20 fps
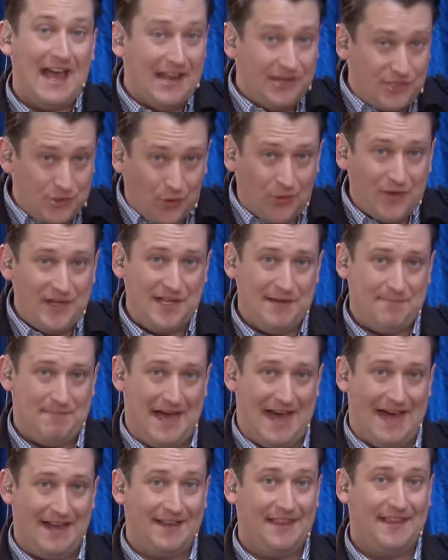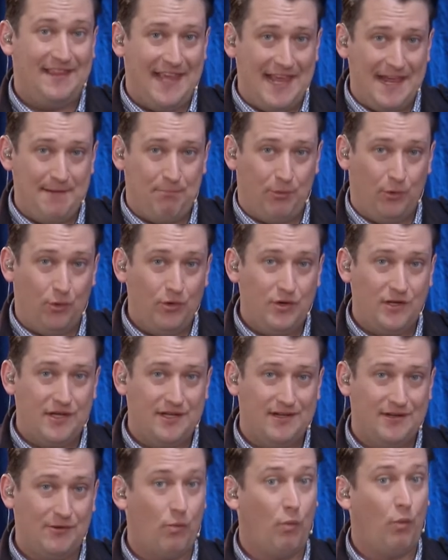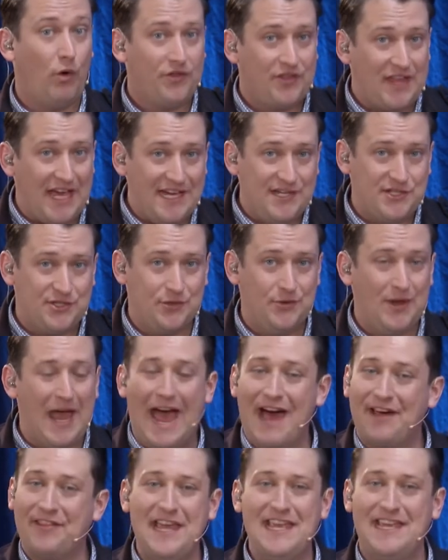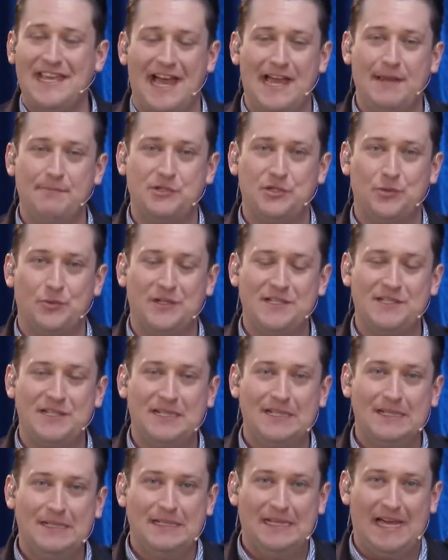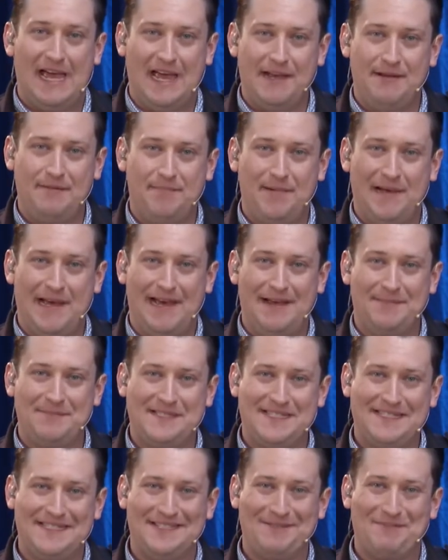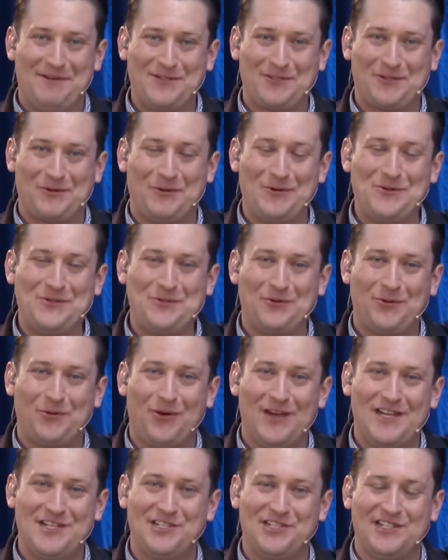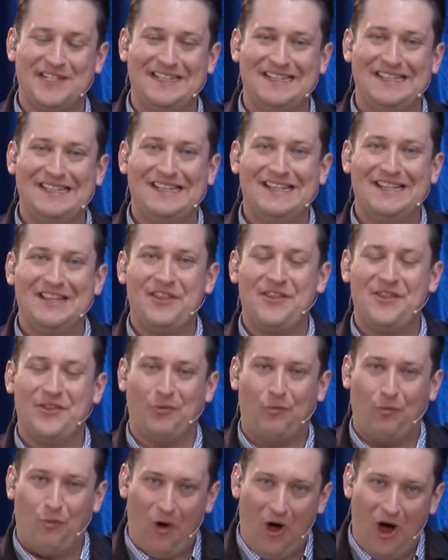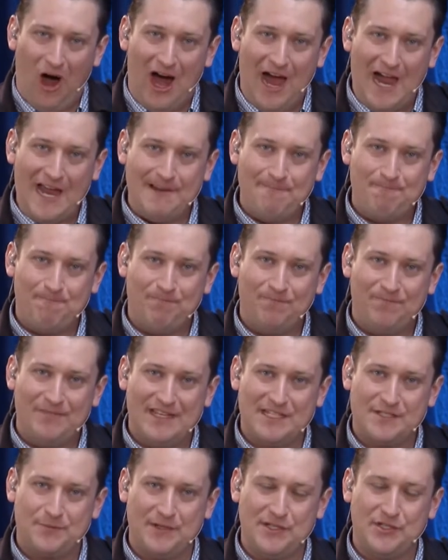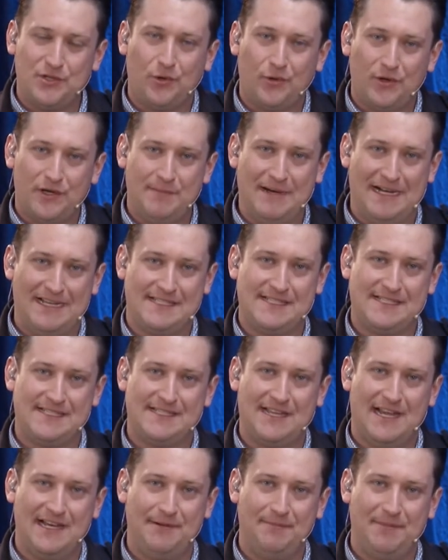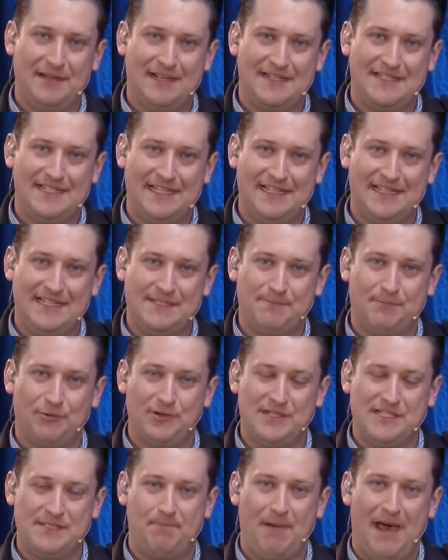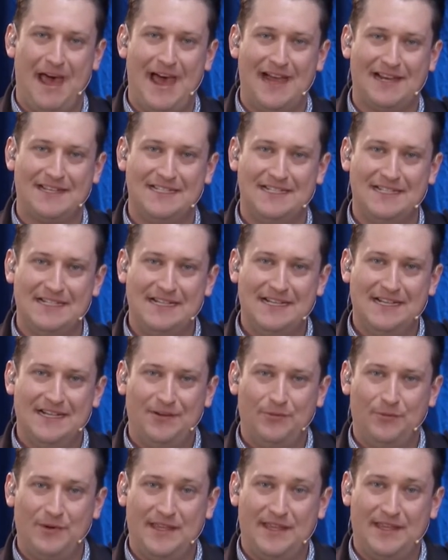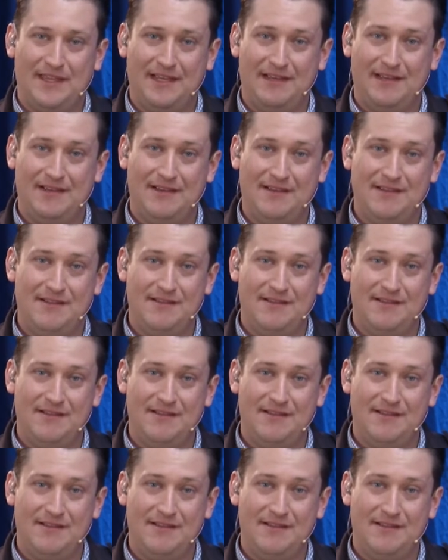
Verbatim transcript: talking about their book, what they do, how they came to it, and perhaps the most crucial question, the why. As we talk about sustainability, this book is packed with uh,